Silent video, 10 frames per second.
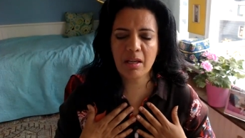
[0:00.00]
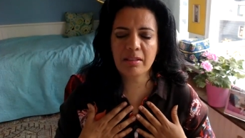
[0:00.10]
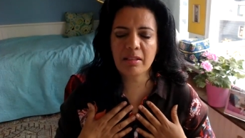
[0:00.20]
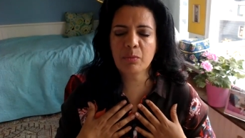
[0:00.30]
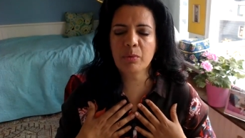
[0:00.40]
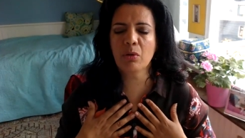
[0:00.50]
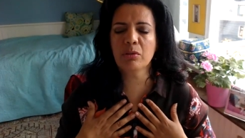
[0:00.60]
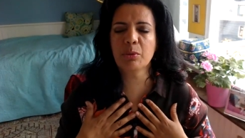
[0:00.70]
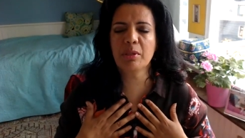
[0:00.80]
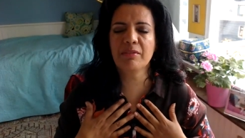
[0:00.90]
And that we
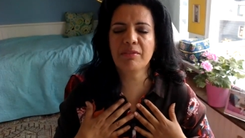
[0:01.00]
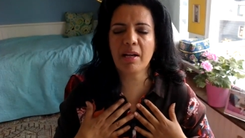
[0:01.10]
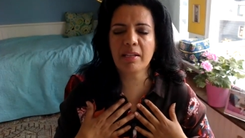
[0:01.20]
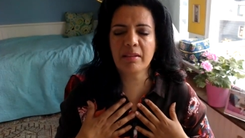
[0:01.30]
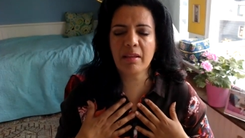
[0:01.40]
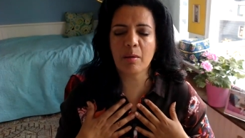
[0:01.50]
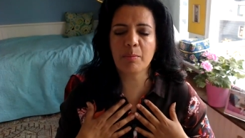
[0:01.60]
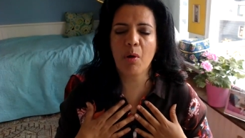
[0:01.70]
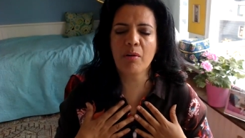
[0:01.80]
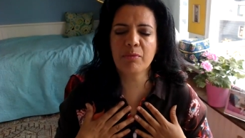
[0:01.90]
also invite the
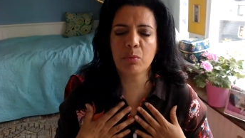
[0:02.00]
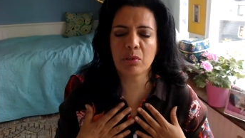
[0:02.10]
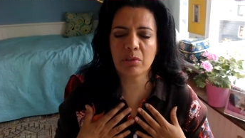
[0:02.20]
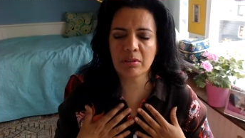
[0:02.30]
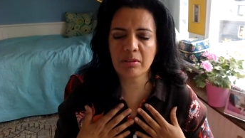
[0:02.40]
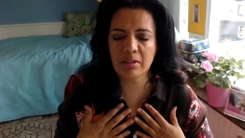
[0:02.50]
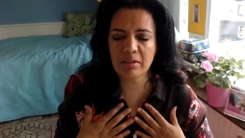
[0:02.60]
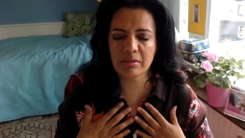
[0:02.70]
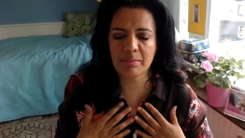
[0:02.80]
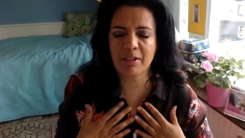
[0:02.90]
above world
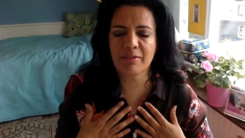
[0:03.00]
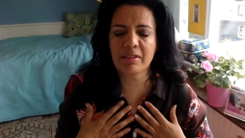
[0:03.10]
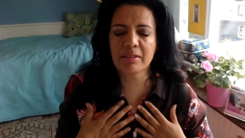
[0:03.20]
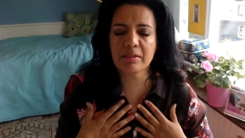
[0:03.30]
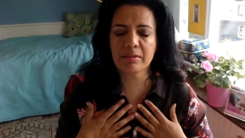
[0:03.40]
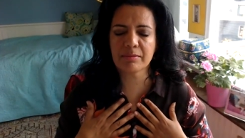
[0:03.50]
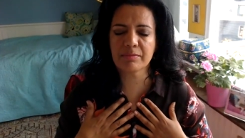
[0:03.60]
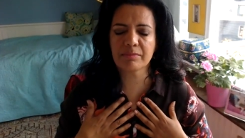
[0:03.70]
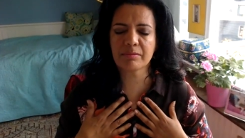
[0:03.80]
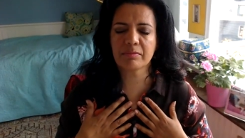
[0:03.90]
that is above us,
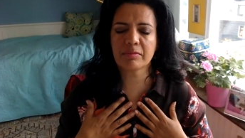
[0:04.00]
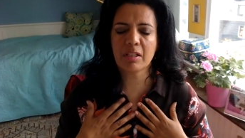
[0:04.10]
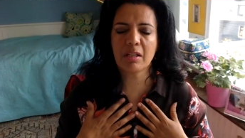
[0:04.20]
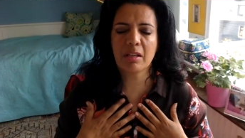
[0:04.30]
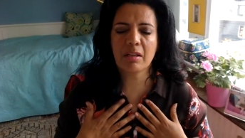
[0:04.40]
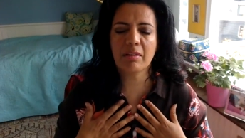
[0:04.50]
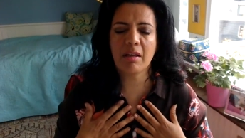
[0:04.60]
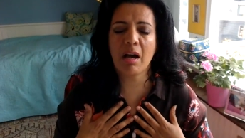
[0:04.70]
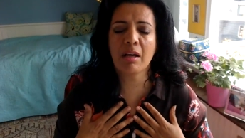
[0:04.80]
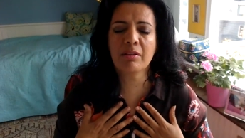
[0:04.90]

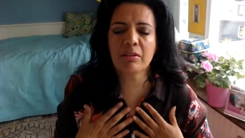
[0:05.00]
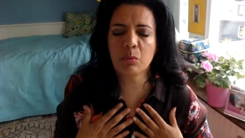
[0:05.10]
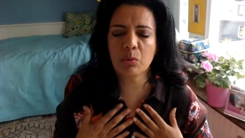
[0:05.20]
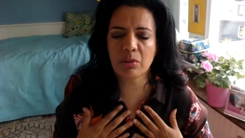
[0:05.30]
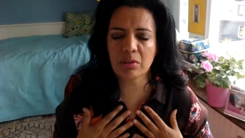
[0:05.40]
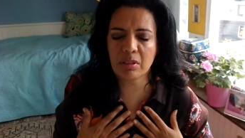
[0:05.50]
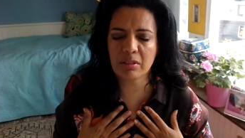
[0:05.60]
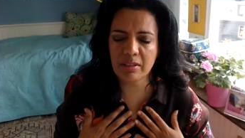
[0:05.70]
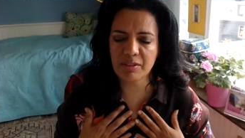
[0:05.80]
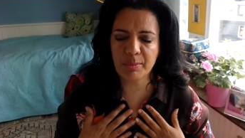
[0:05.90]
the underworld
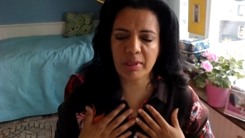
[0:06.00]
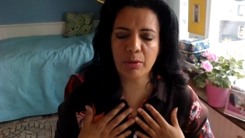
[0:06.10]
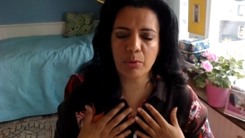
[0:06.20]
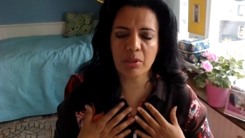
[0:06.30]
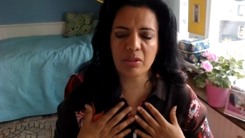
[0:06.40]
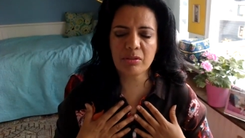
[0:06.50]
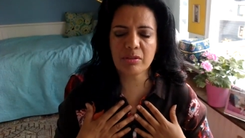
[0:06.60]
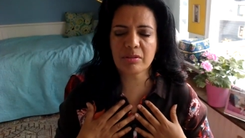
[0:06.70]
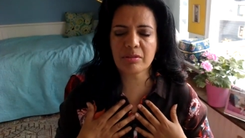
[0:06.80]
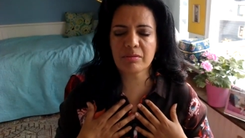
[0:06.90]
that is below us,